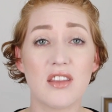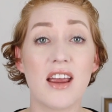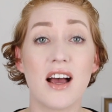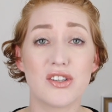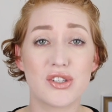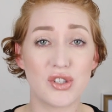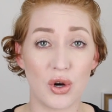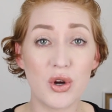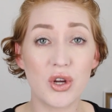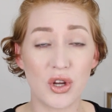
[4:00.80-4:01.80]
that they are
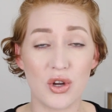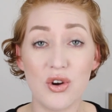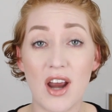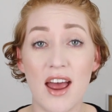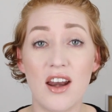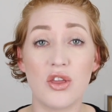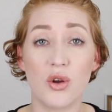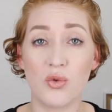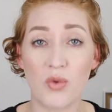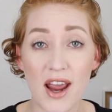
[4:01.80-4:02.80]
so cute, and
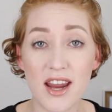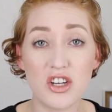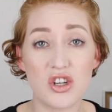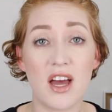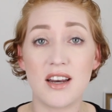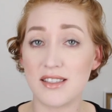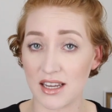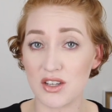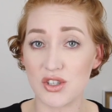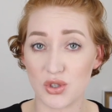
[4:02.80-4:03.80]
the range that is
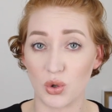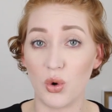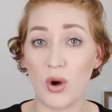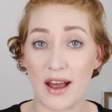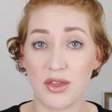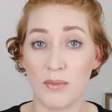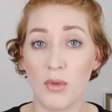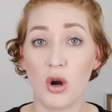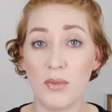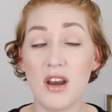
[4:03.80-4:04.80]
in store at the
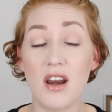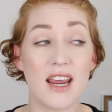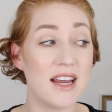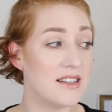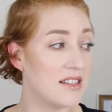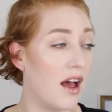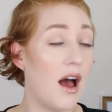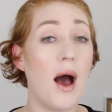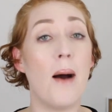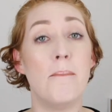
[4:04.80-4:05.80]
moment is
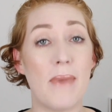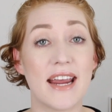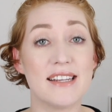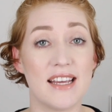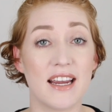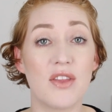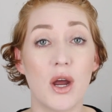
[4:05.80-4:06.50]
amazing.